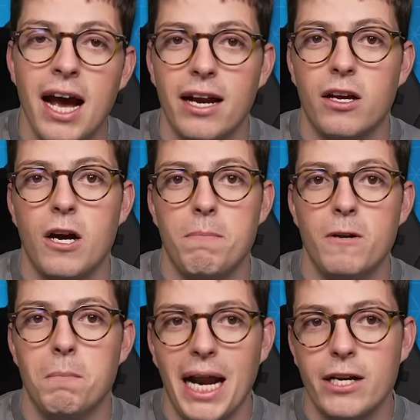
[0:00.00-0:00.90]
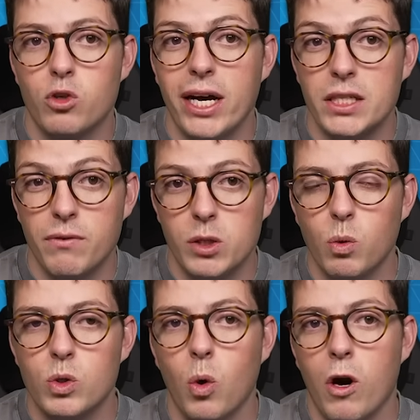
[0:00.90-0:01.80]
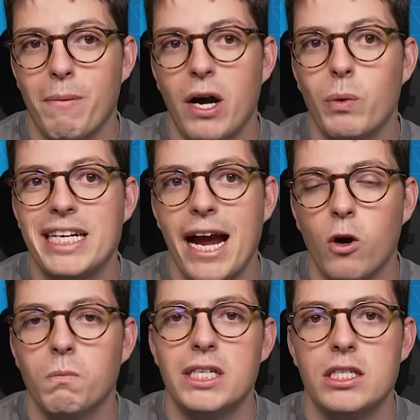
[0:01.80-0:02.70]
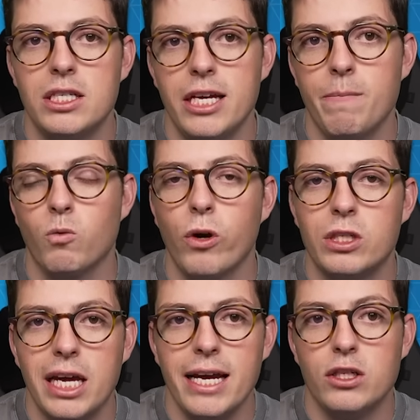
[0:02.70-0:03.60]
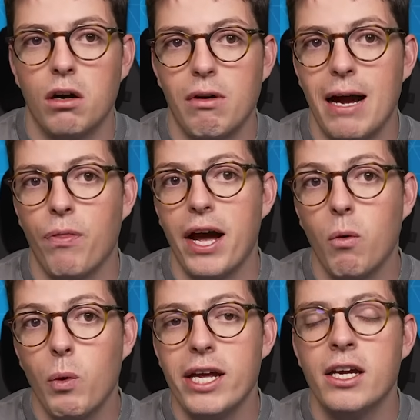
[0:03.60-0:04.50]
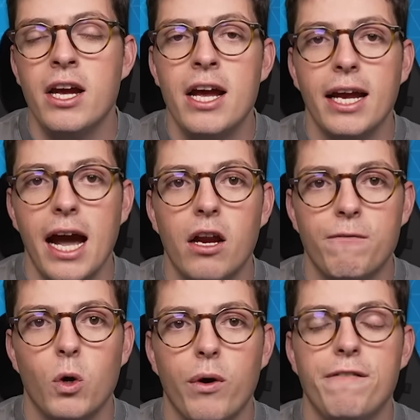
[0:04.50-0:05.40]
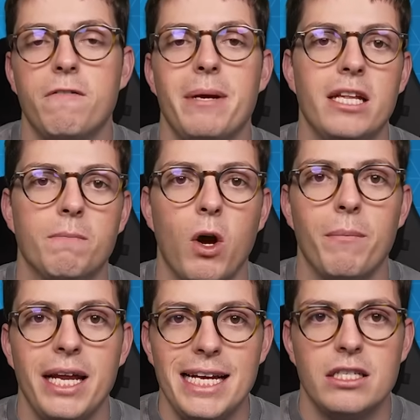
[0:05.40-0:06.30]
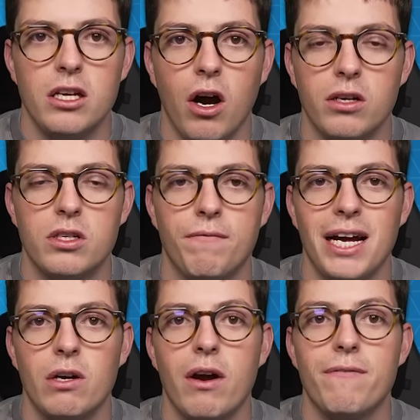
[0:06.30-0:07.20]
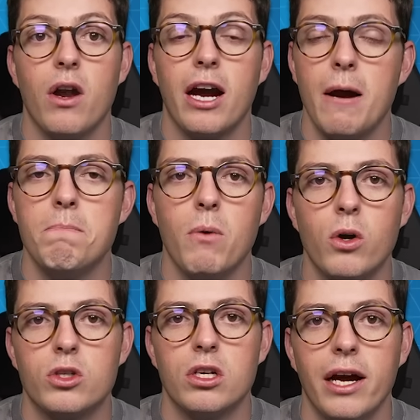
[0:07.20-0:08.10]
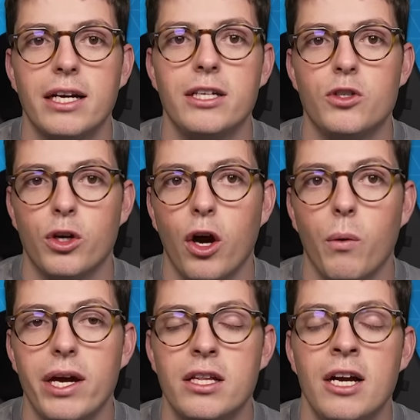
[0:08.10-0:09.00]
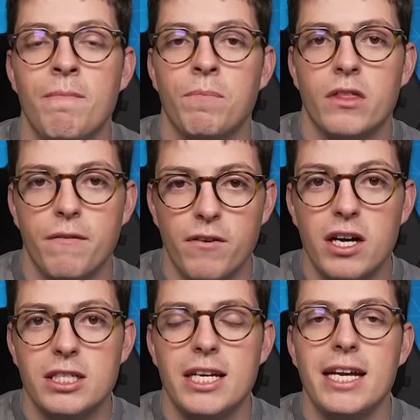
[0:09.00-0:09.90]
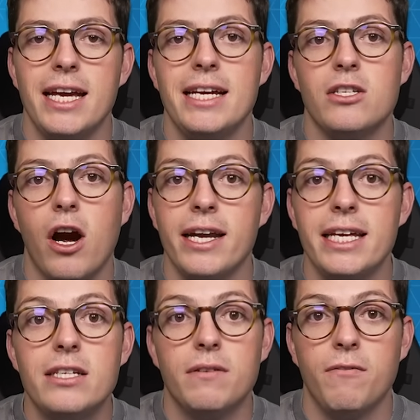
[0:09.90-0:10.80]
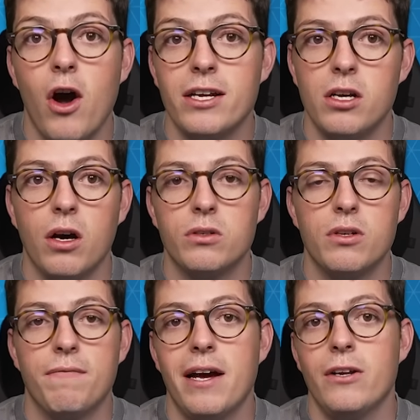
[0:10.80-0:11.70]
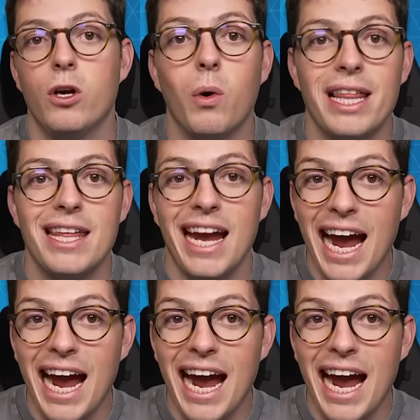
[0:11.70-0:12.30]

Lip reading: and a couple of planned transfers we'll talk about which help this team rotate around that week. Calafiori for me at the moment is the Arsenal defender I feel like I'm most likely to go with. The first thing is I need to find an Arsenal defender who I think